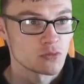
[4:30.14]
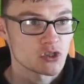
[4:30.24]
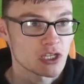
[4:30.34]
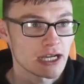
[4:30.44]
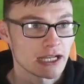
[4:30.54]

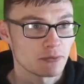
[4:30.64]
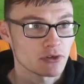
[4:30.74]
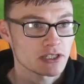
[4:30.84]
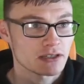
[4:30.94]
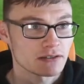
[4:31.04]
Musiala,
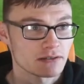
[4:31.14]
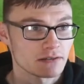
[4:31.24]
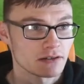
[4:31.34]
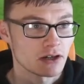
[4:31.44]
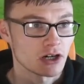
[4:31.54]
boys.
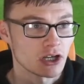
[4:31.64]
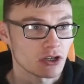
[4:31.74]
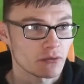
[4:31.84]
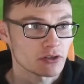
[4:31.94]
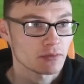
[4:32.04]
Oh,
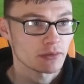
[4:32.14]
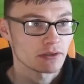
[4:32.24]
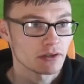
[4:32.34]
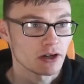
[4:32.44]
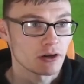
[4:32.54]
look at the
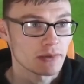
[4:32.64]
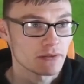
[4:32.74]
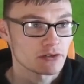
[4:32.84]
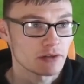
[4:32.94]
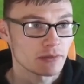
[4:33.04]
dribbling. Oh, mate,
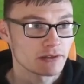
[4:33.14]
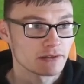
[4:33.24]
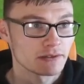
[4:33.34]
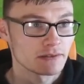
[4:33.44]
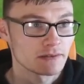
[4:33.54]
the dribbling.
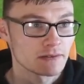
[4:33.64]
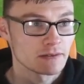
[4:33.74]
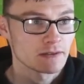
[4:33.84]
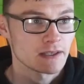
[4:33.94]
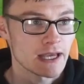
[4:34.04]

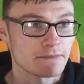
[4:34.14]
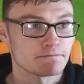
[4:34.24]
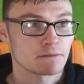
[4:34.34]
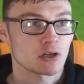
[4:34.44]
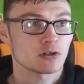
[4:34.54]
Yeah,
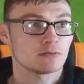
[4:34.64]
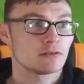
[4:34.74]
go.